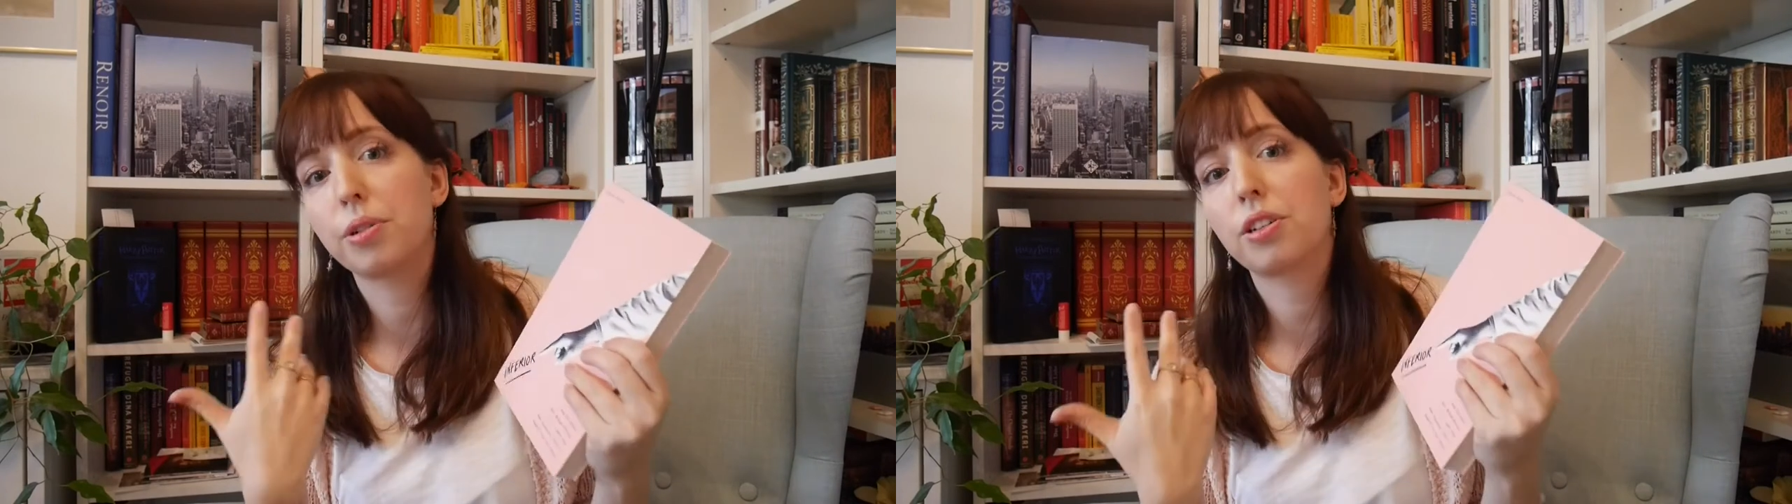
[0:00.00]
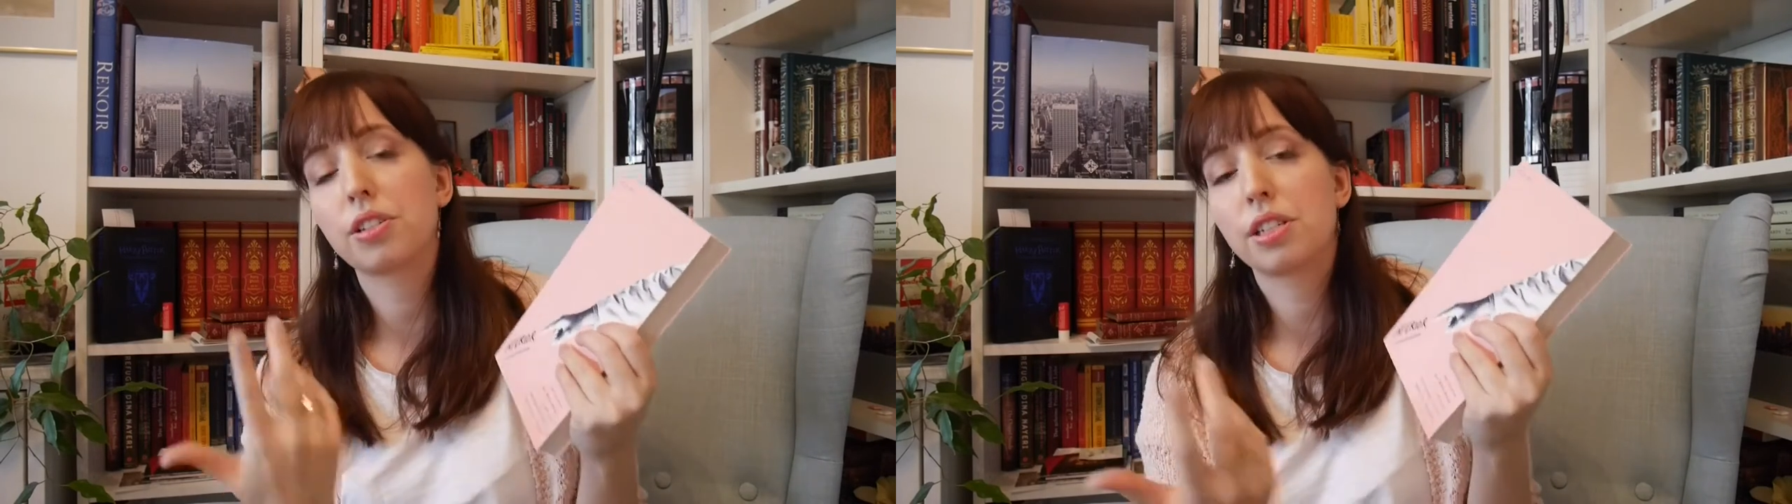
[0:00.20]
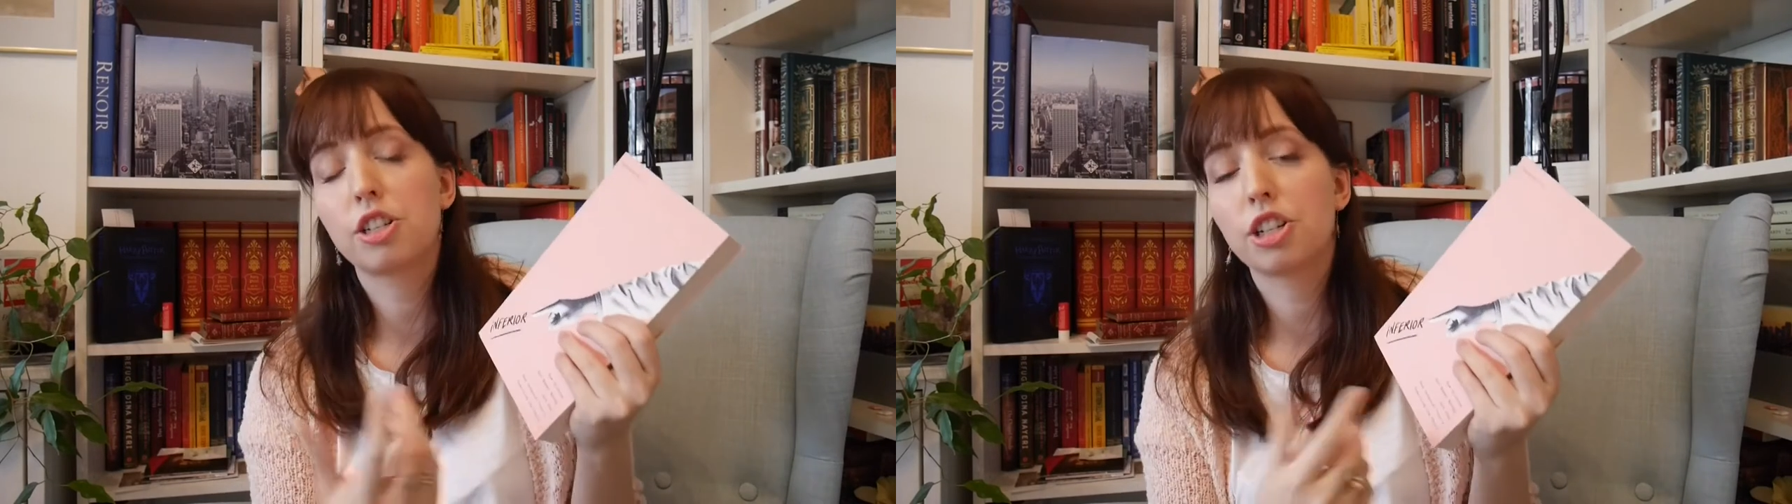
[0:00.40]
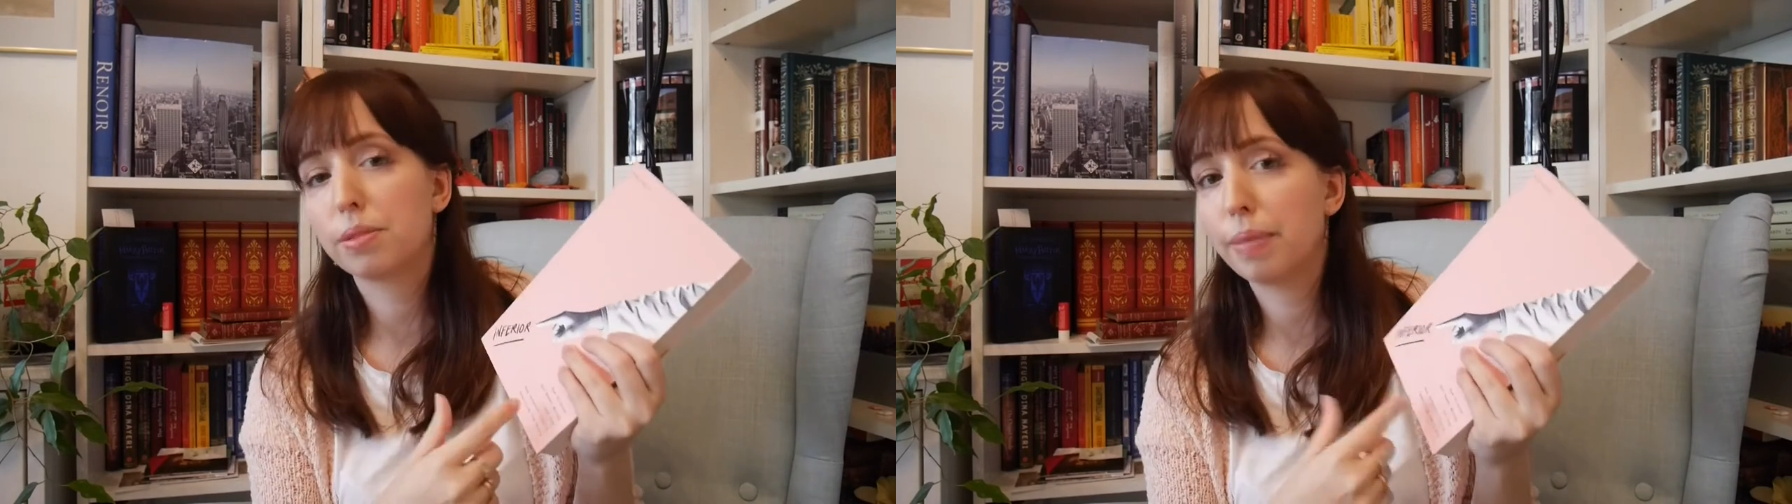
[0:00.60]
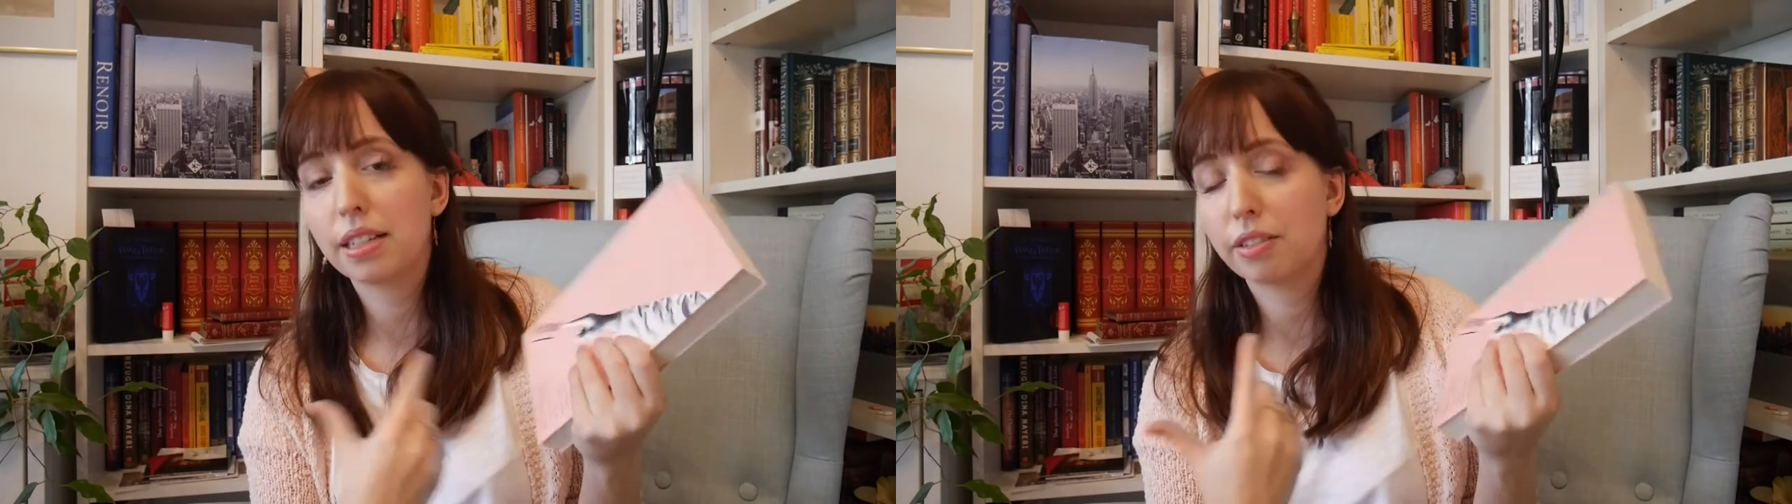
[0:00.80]
because it
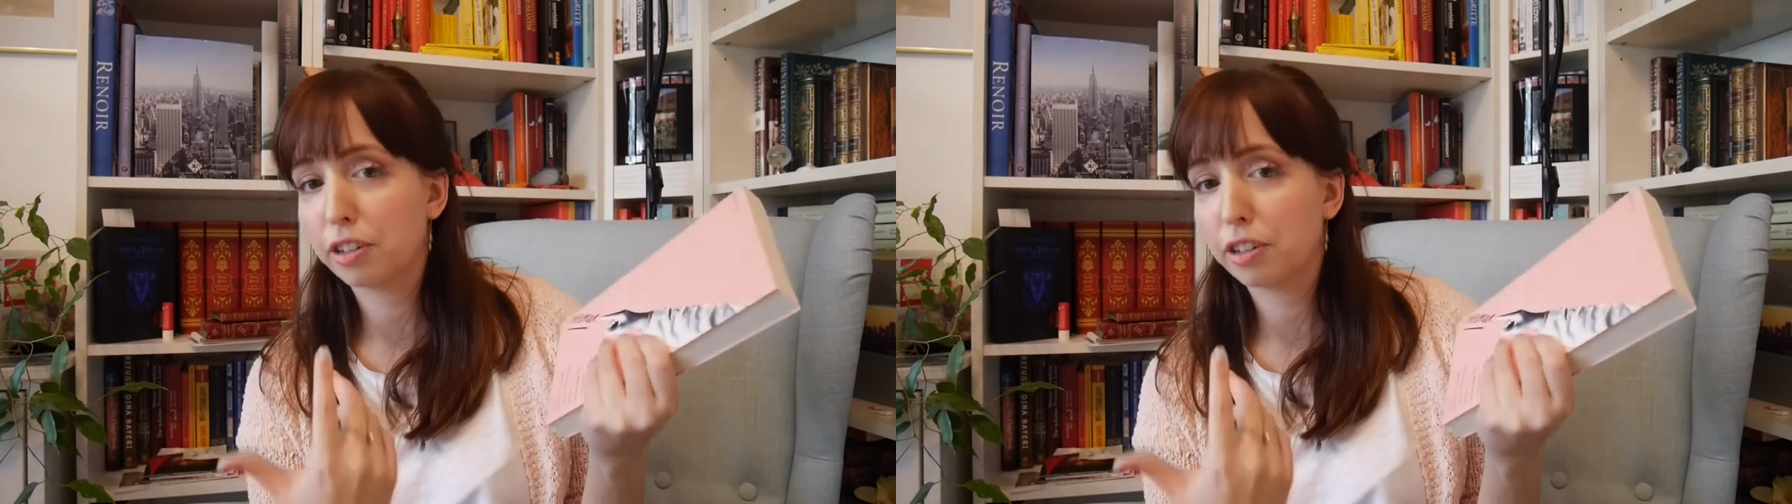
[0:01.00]
just makes